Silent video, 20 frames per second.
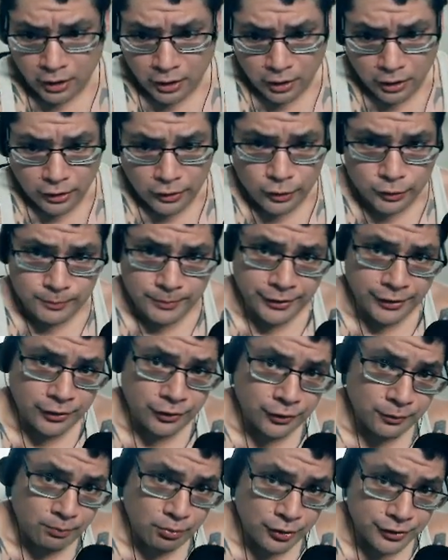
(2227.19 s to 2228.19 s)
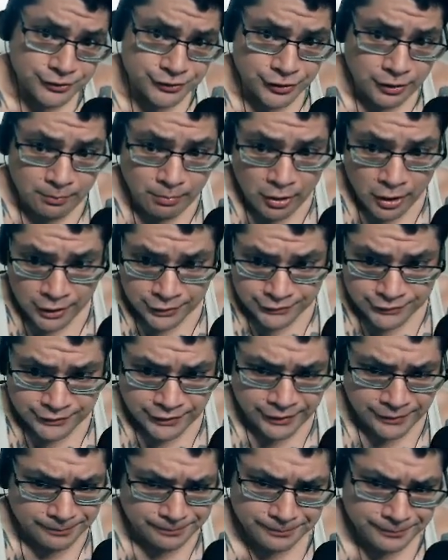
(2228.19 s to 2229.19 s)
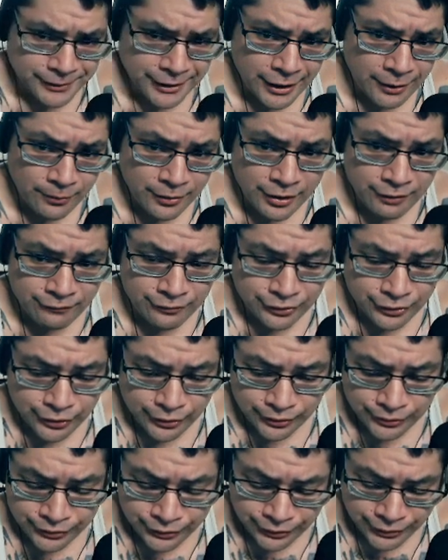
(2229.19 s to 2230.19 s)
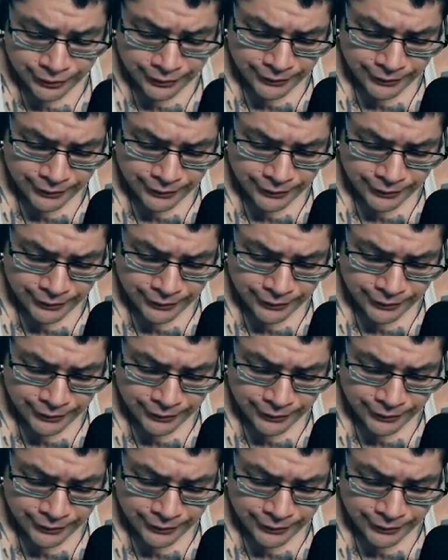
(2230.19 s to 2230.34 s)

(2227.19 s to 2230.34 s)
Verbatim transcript: oh, you are making good points there, boss. Like, yeah, whatever, douche.